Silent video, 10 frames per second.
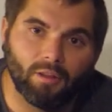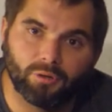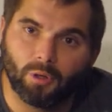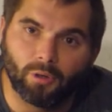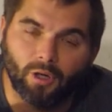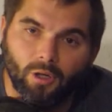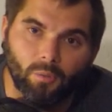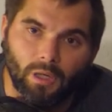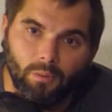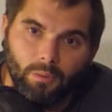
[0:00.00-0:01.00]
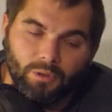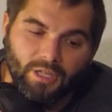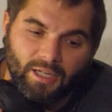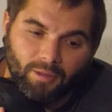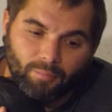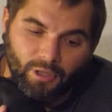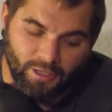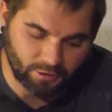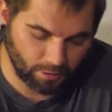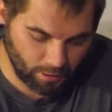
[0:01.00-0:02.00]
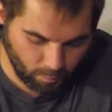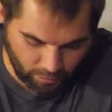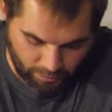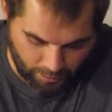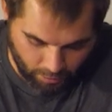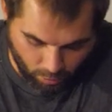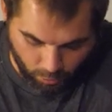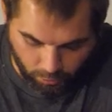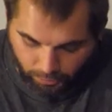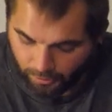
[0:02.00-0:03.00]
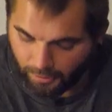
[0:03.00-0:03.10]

throw it on while we were taking a break so that it wouldn't get cold